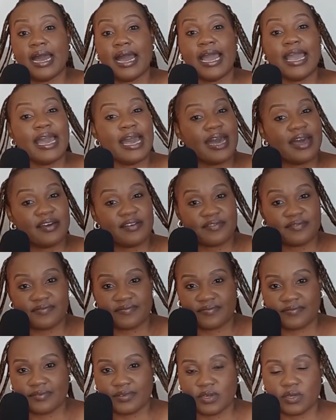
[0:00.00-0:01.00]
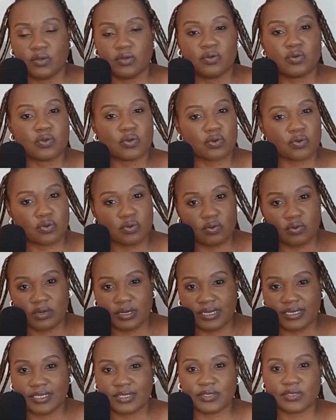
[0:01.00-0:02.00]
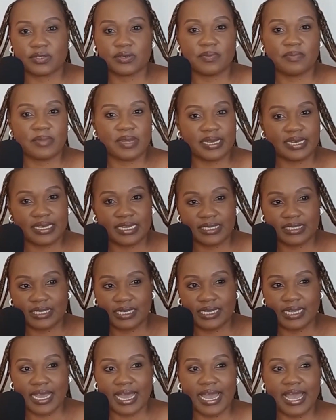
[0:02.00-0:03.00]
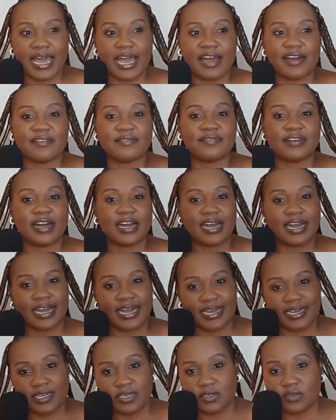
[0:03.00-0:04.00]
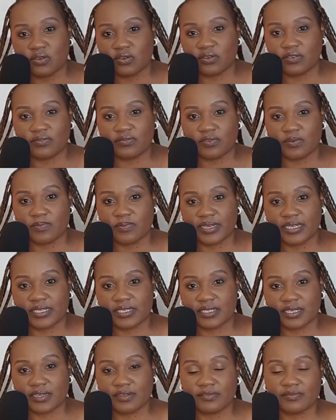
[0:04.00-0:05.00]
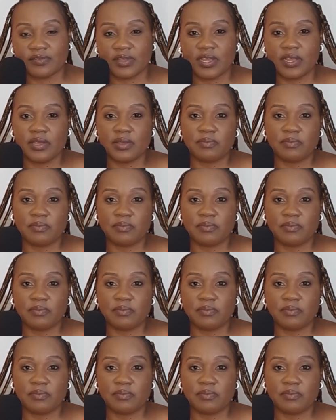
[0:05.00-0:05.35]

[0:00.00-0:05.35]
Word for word: I have grown tremendously. I have had God for myself.